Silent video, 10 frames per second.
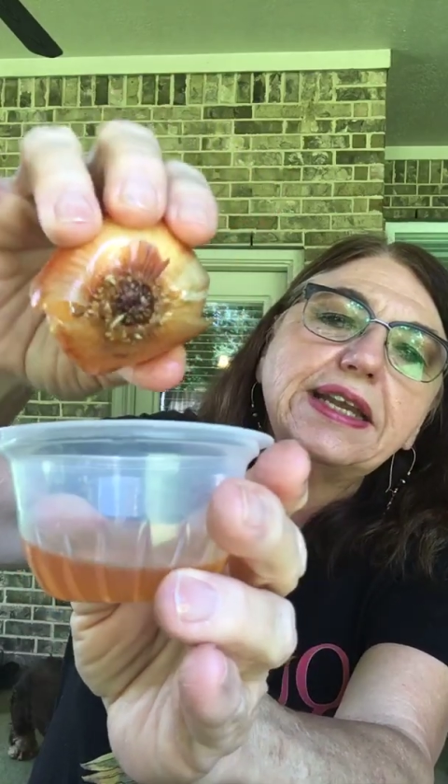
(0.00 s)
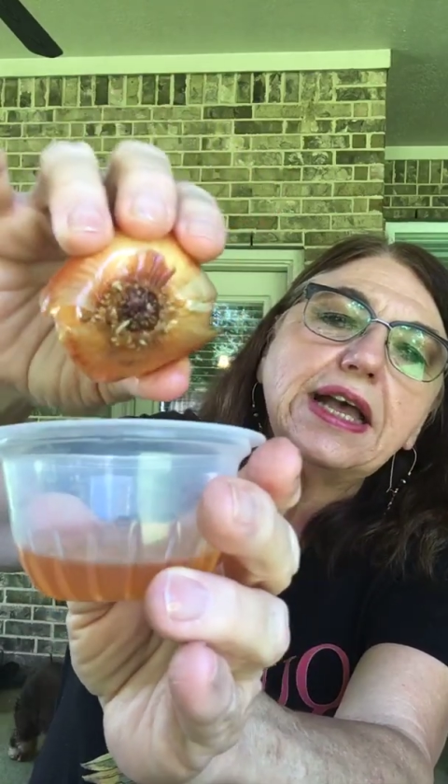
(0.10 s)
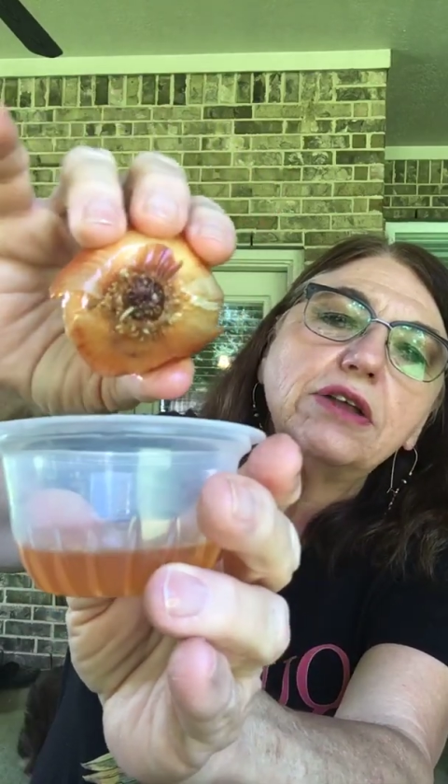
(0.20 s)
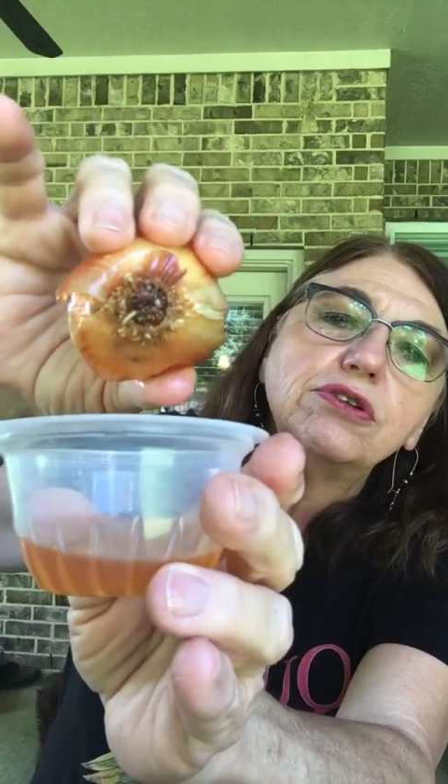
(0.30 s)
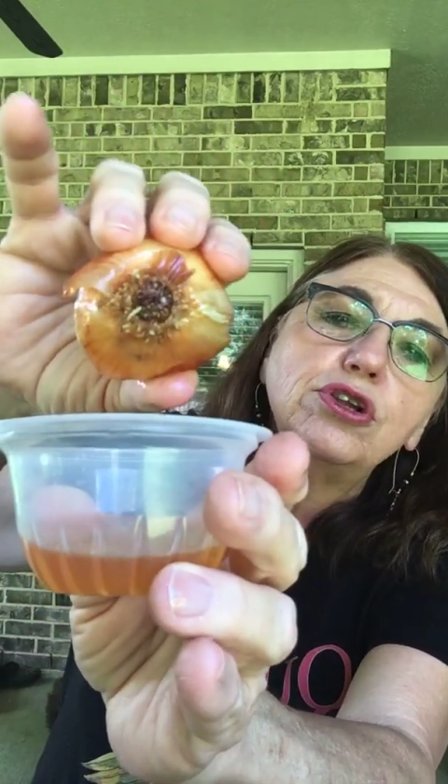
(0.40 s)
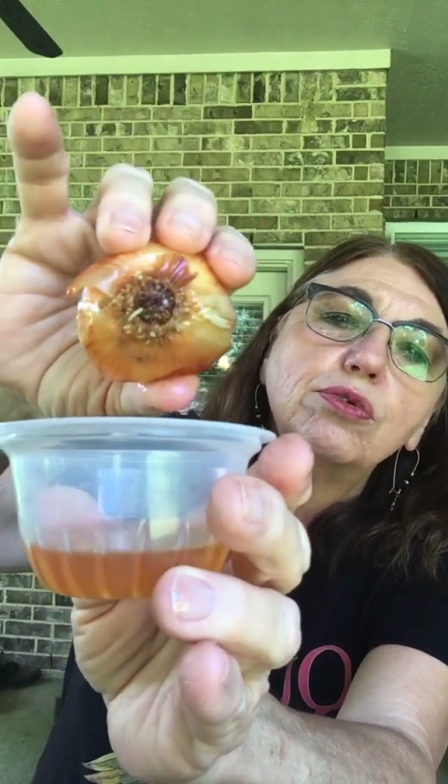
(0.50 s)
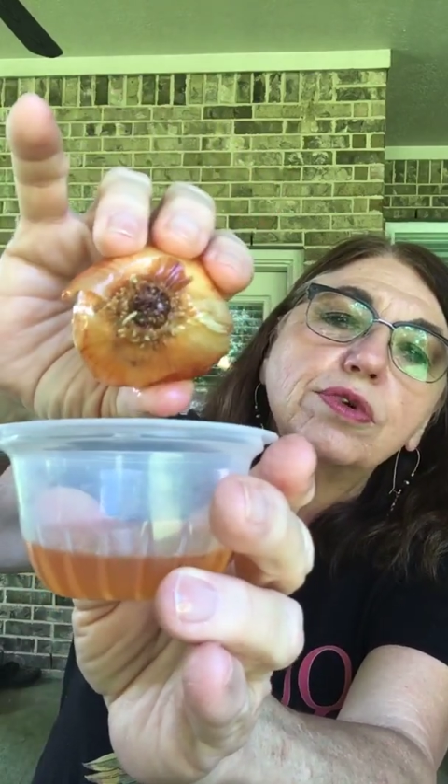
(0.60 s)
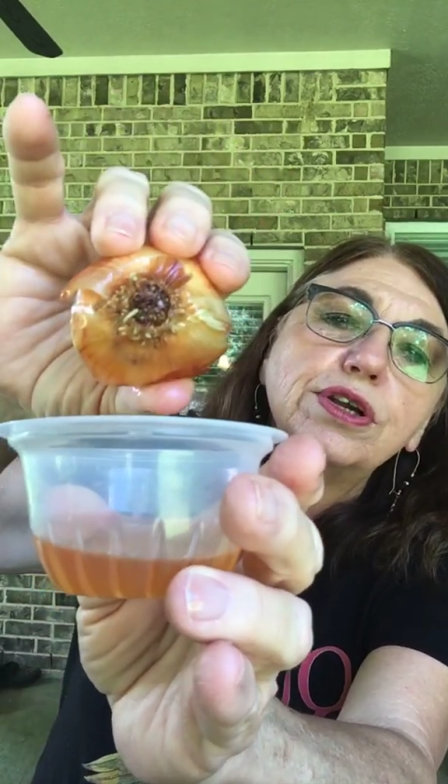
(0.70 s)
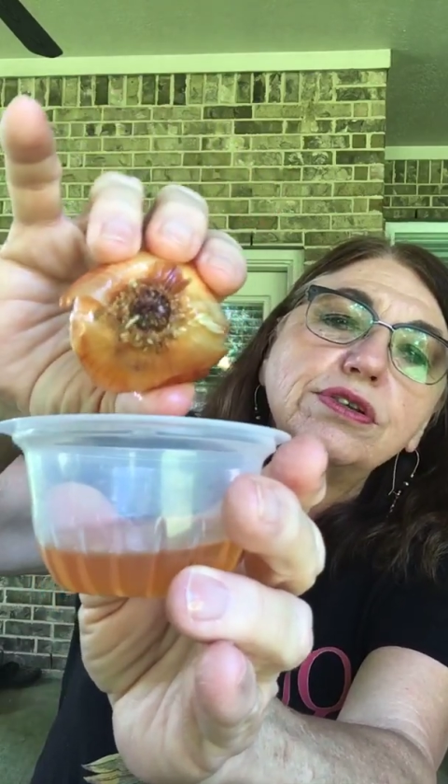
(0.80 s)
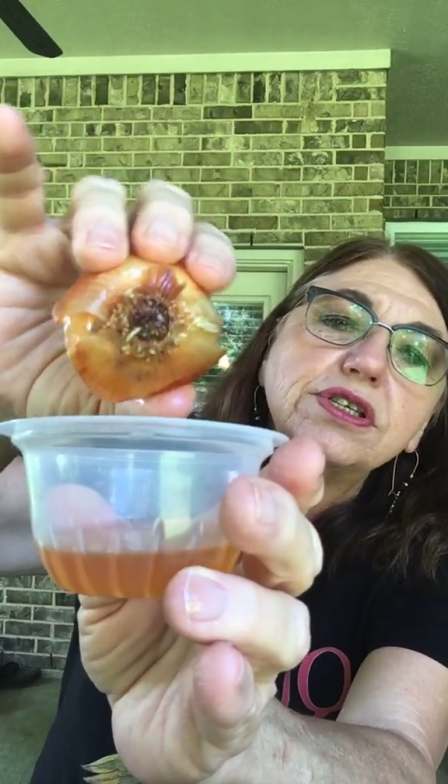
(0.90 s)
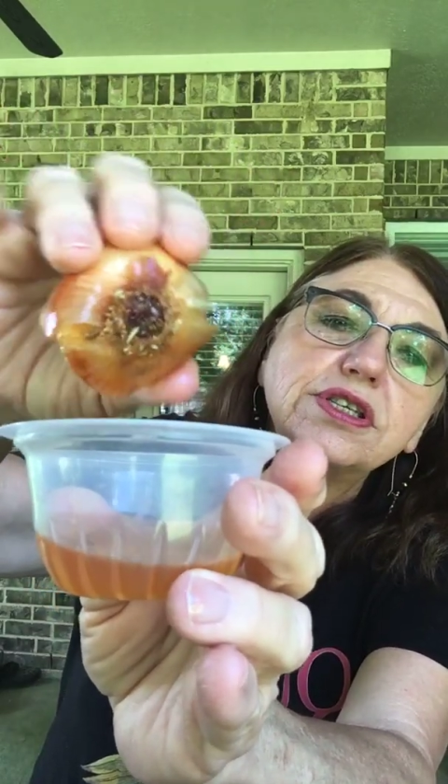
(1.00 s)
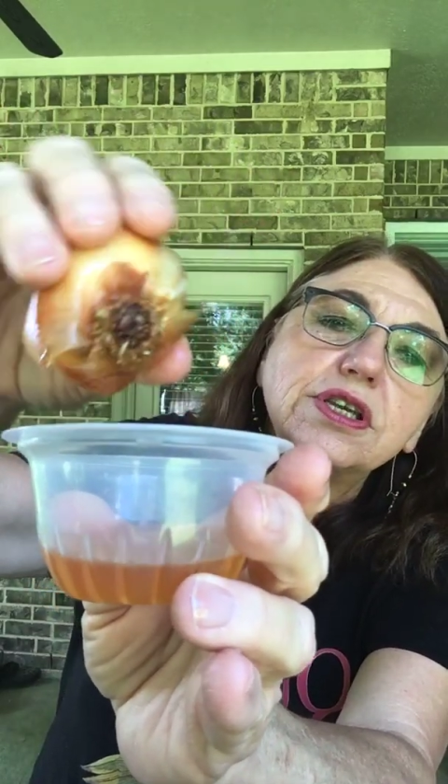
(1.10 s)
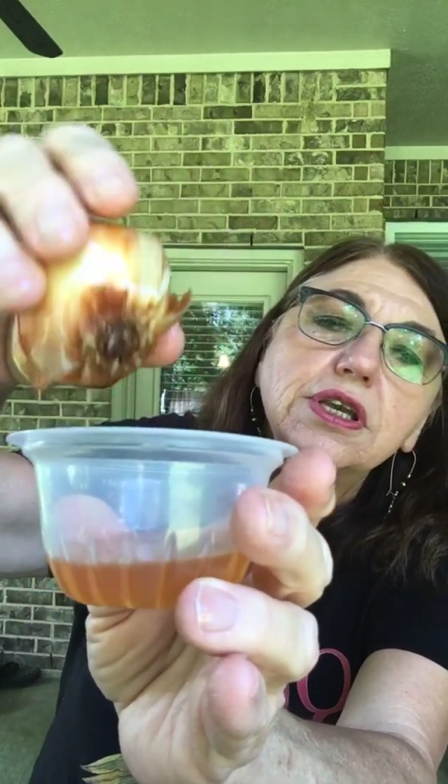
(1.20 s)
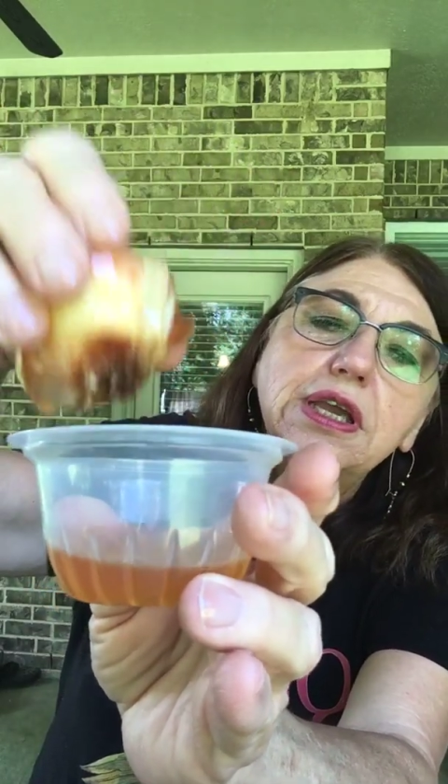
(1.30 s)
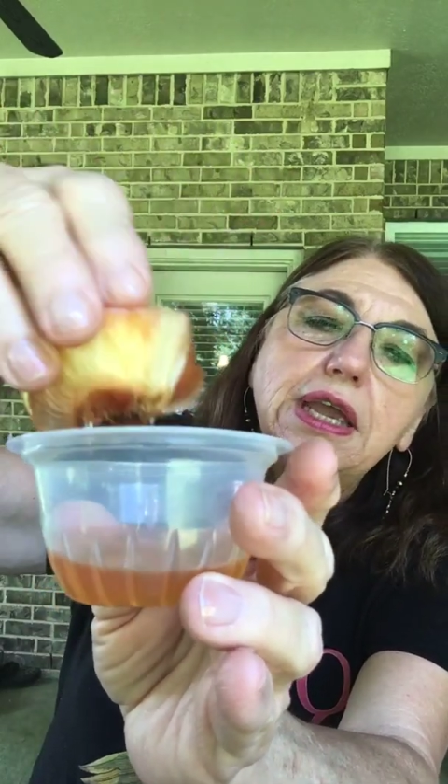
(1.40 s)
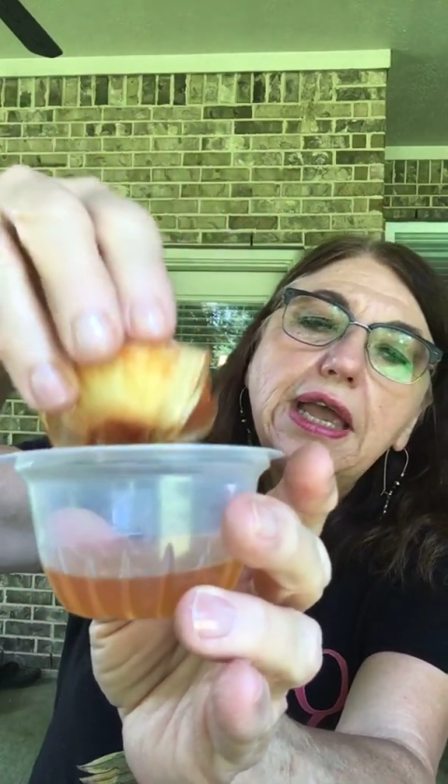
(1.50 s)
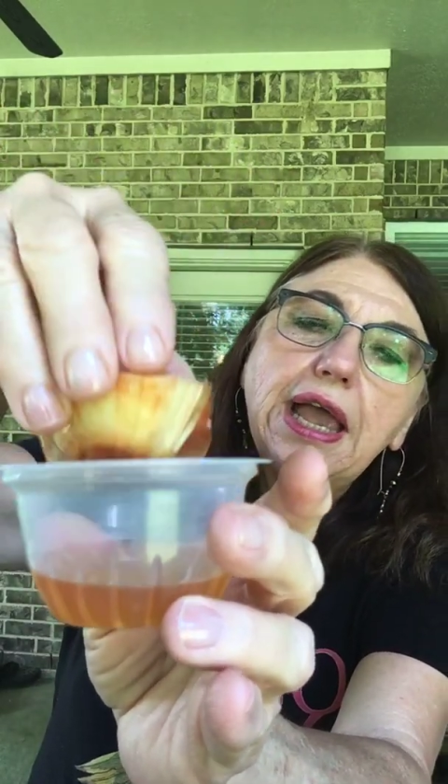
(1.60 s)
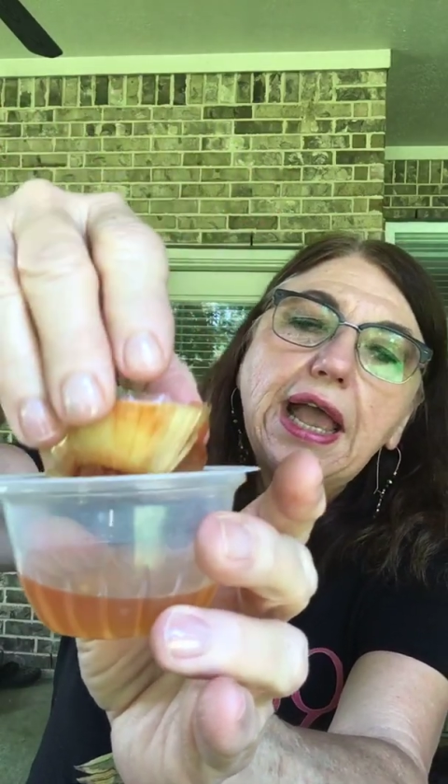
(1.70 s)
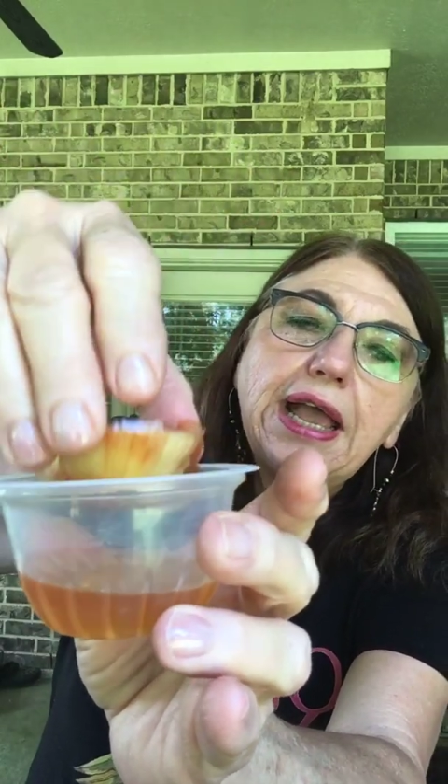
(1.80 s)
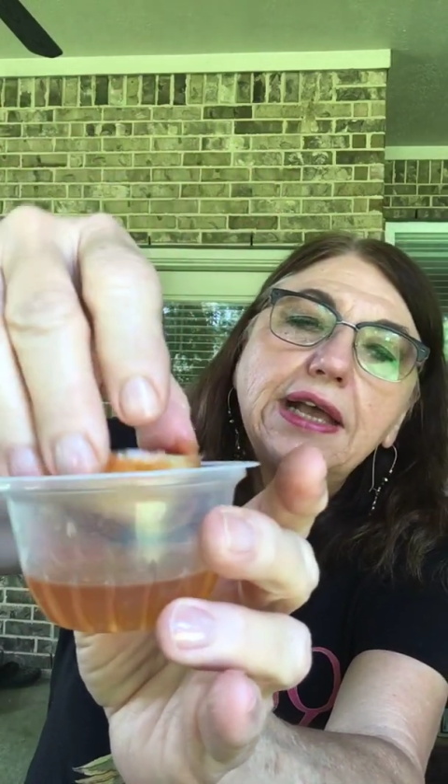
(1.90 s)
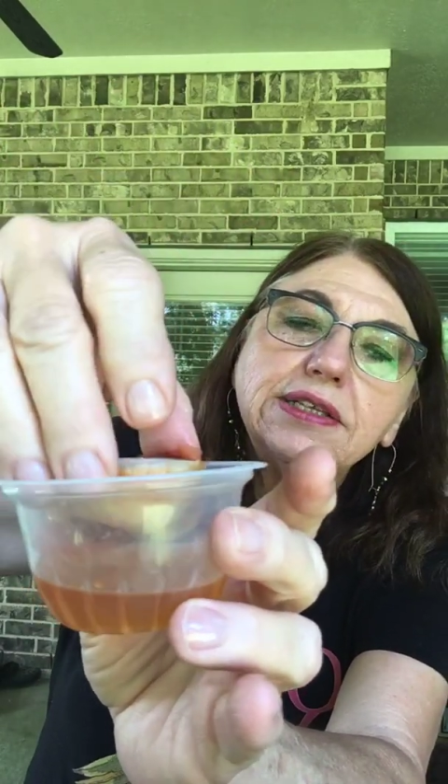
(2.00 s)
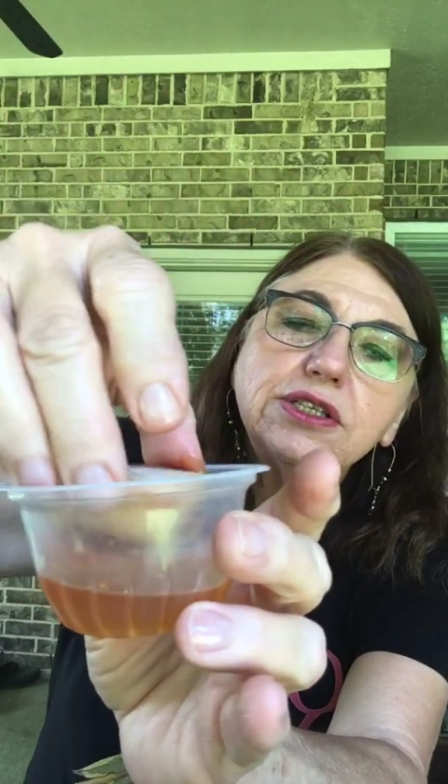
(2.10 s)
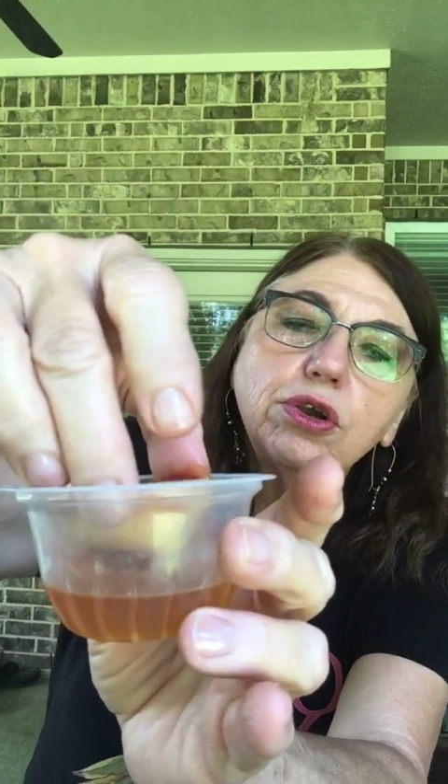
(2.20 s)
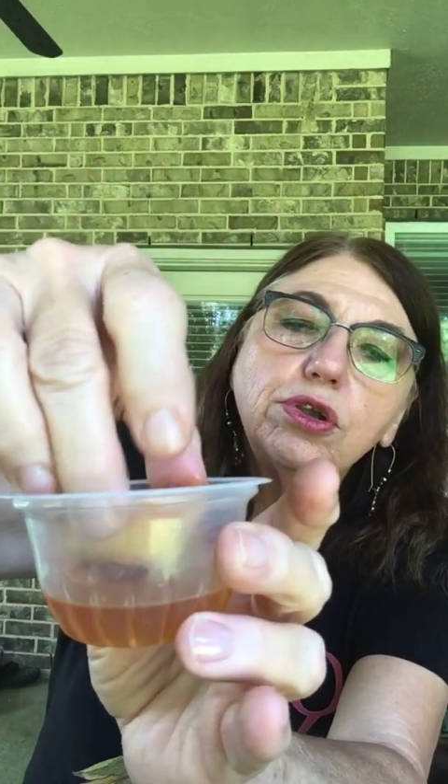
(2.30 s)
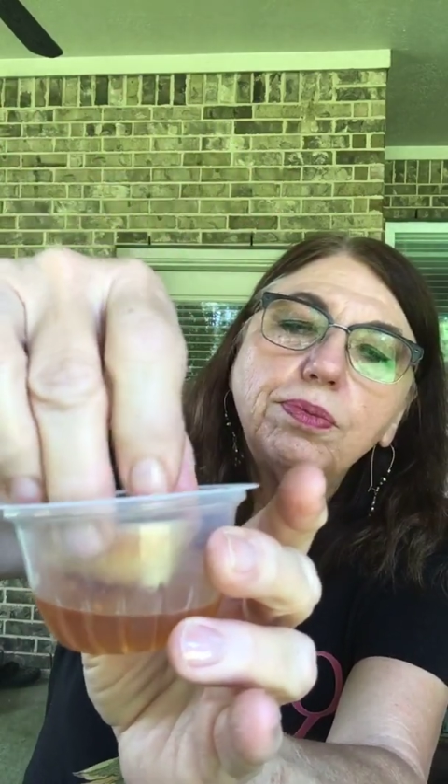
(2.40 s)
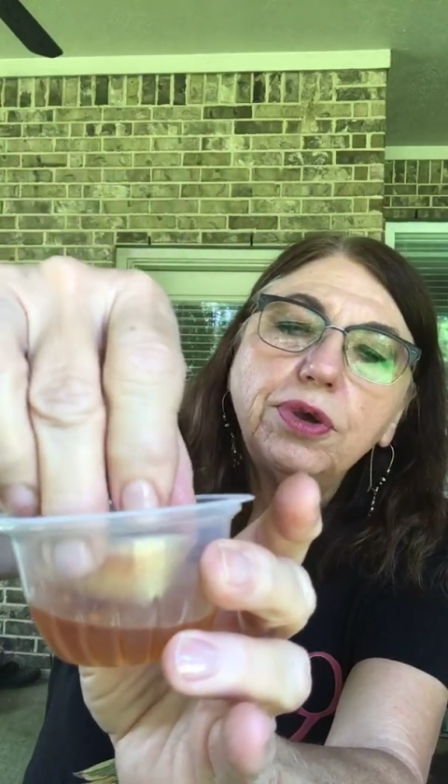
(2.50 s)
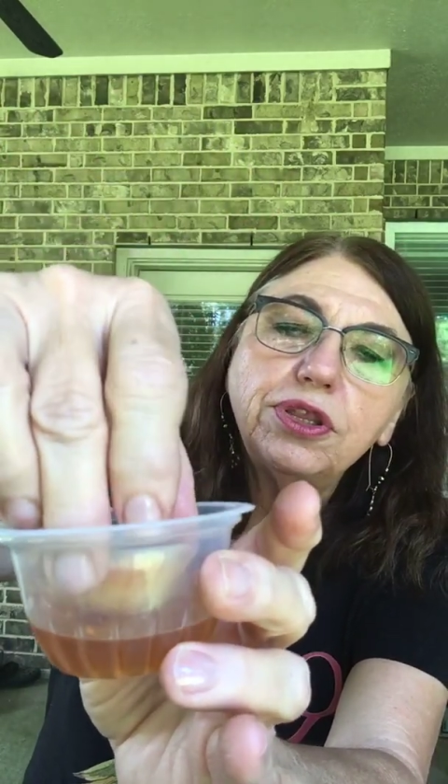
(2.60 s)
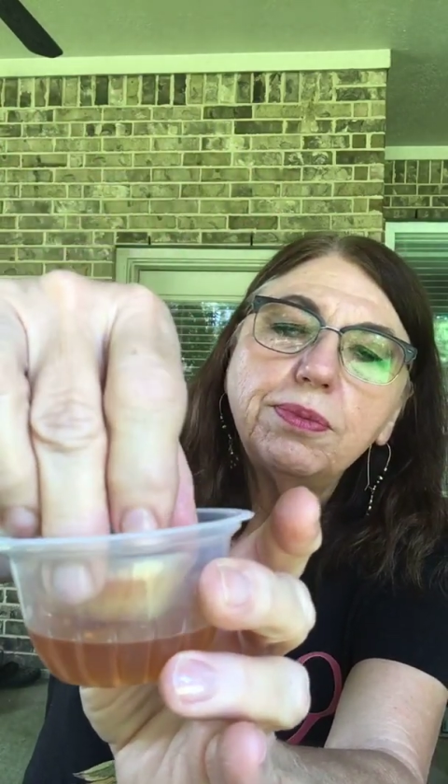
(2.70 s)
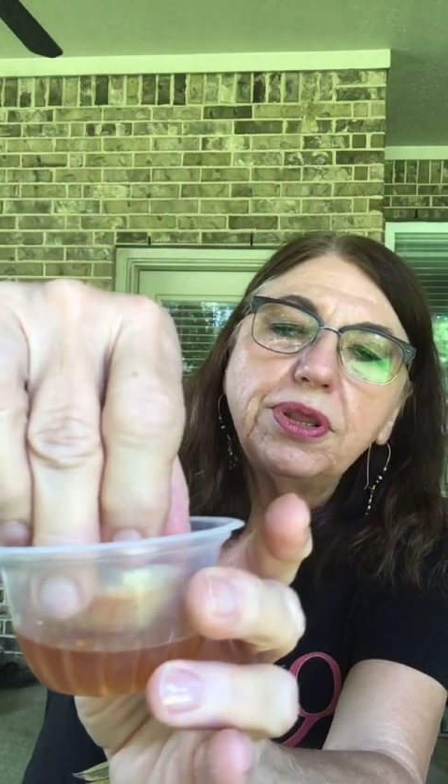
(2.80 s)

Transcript: out new roots. And so you put them in